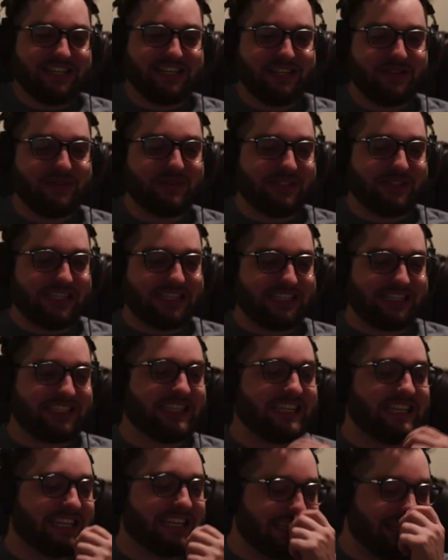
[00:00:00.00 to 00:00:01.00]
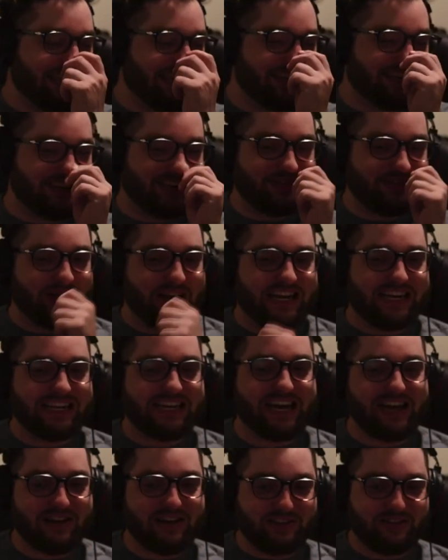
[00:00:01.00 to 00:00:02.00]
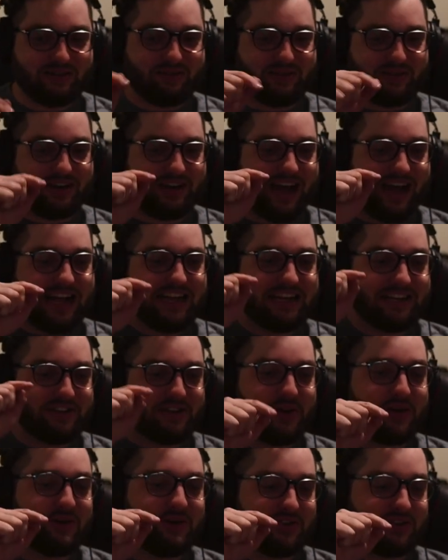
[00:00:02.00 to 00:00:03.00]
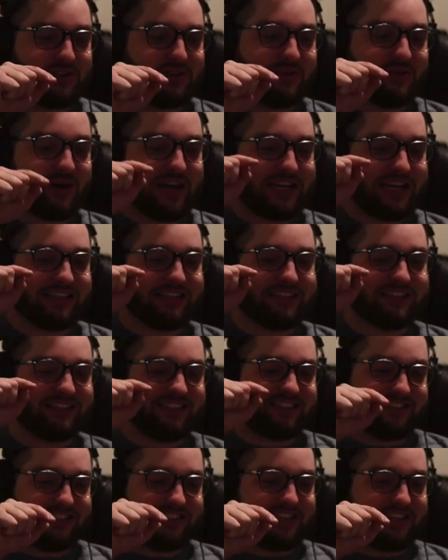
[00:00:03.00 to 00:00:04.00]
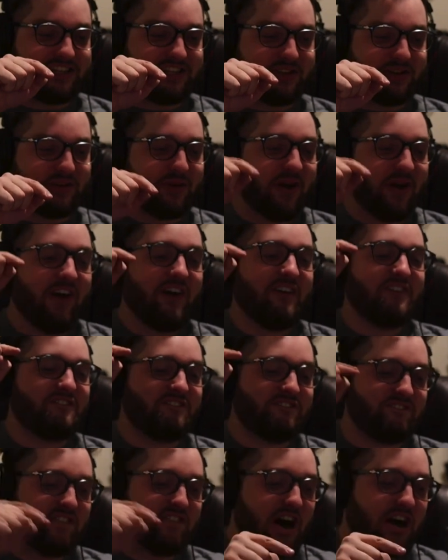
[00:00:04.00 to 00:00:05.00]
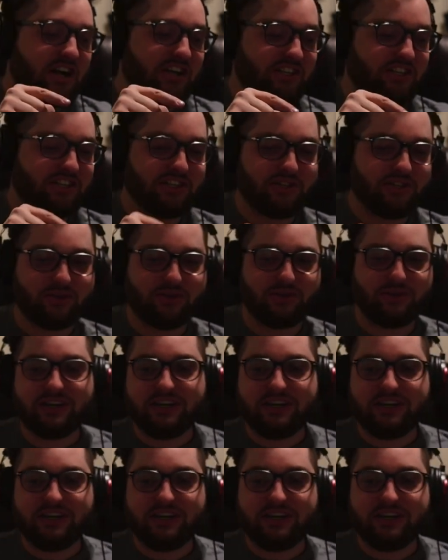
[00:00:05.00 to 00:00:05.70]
You listening here right now, I know you, I can see you, fuck you.